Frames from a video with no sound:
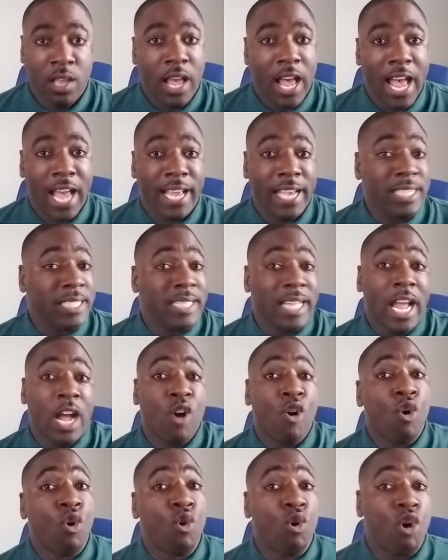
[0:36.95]
I guess that
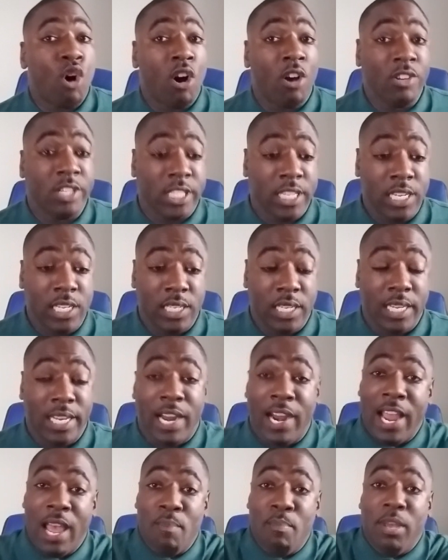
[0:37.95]
whole offseason,
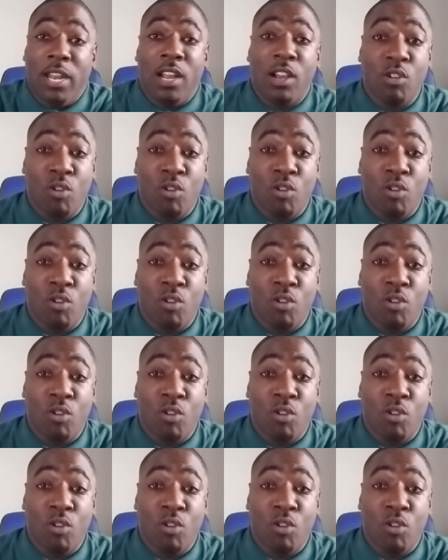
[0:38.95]
there had been a